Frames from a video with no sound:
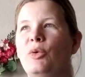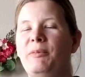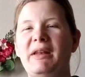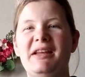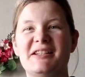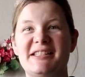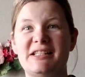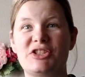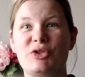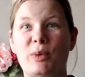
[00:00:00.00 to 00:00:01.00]
we've been here
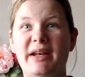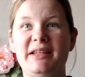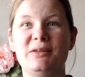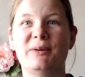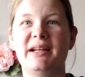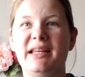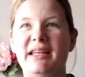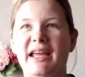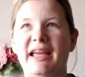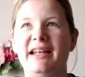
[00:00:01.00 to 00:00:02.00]
since
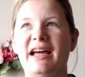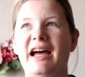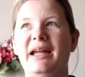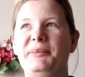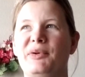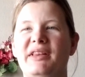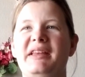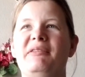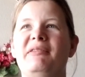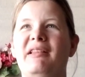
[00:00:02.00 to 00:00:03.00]
2020, and I'm
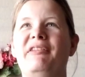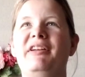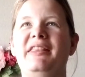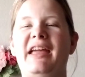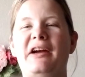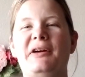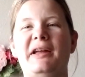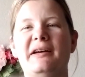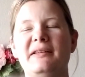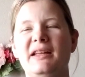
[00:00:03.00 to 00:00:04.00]
really loving the area.